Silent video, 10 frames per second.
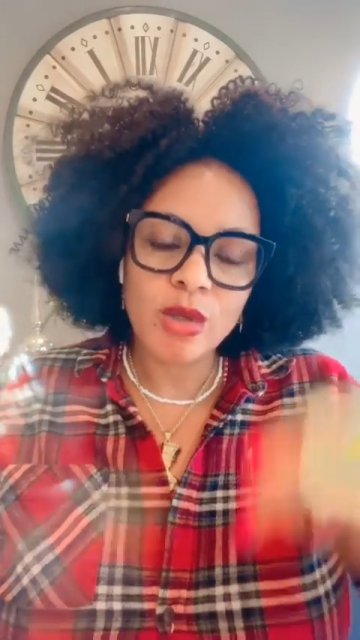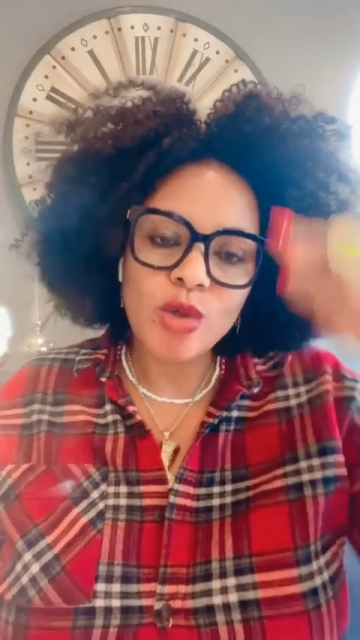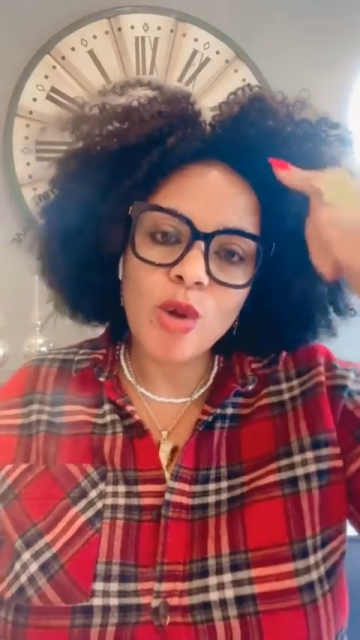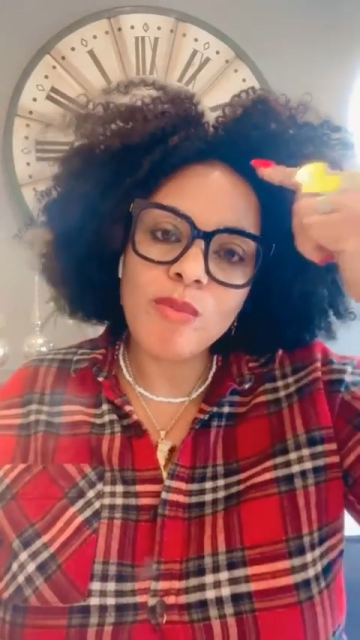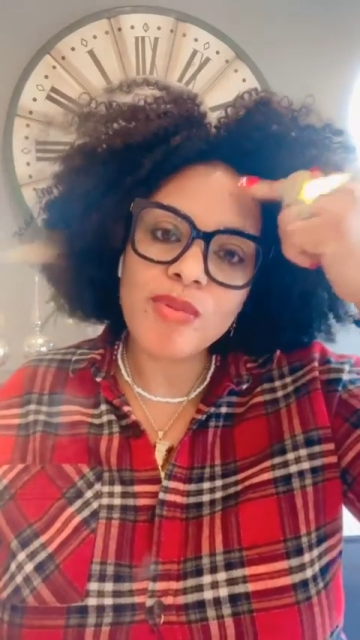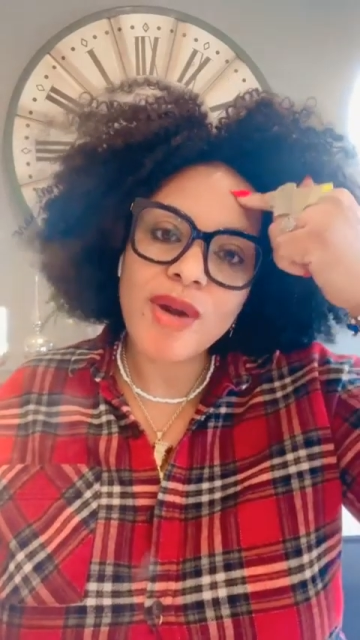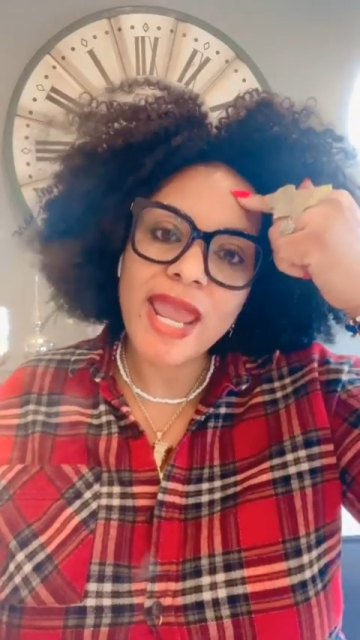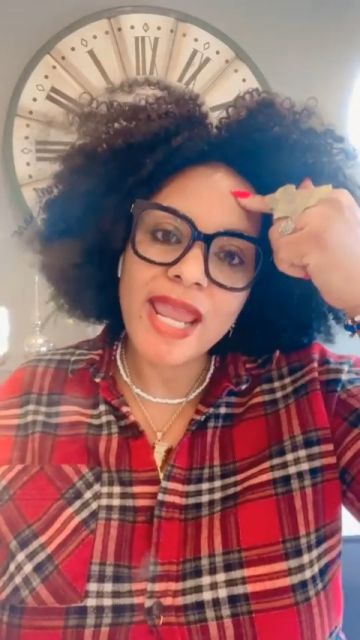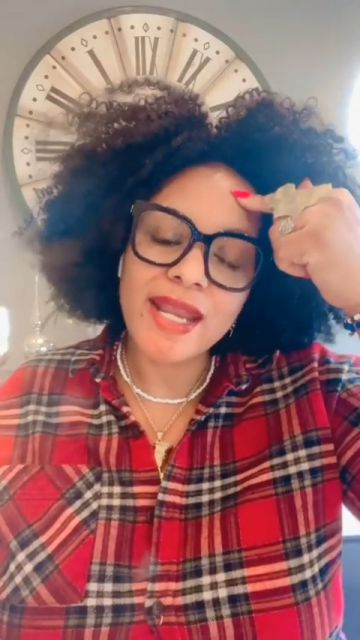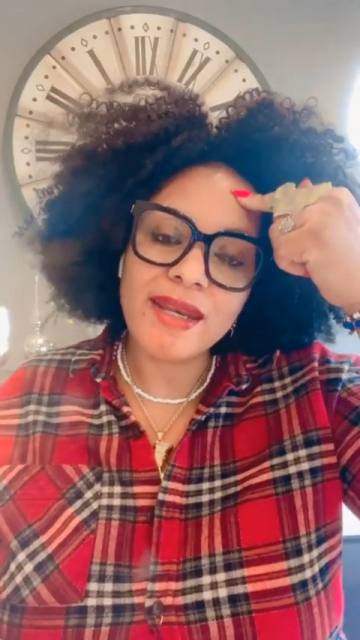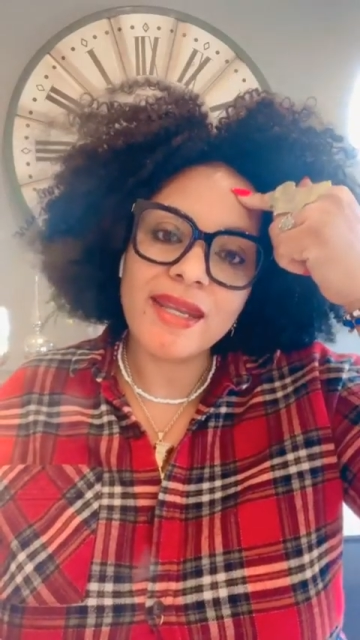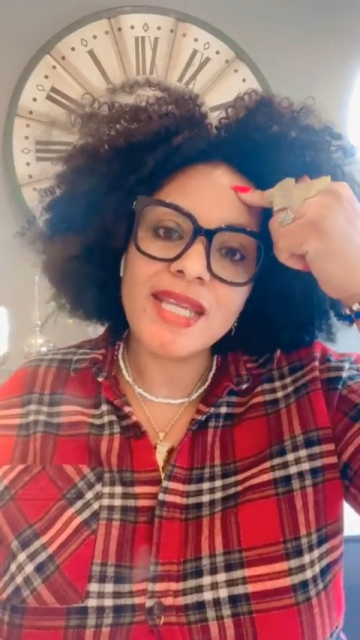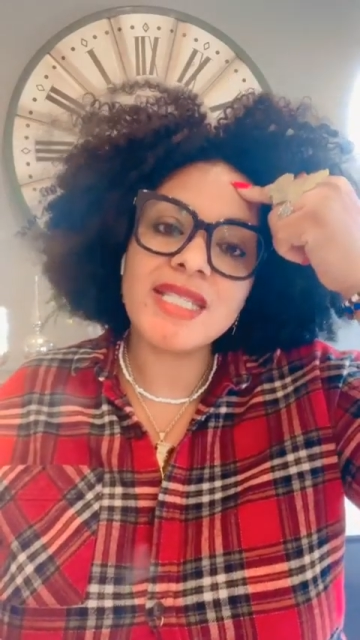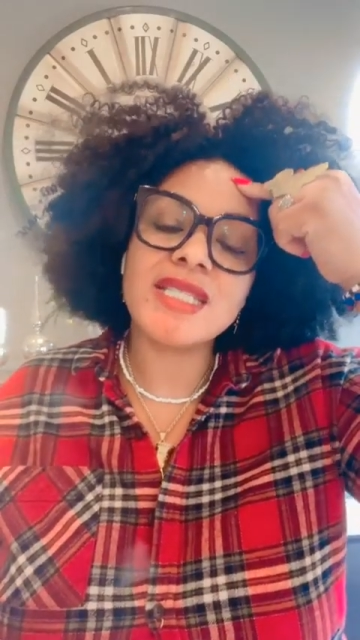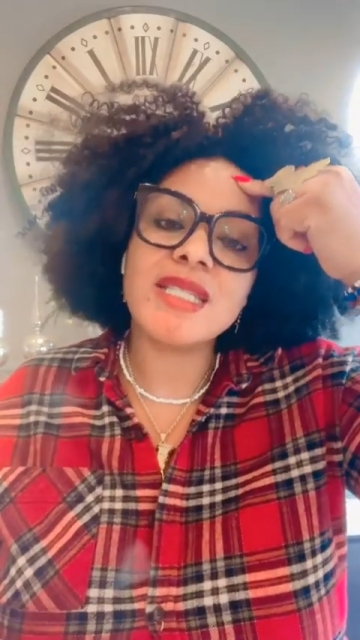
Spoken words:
your brain is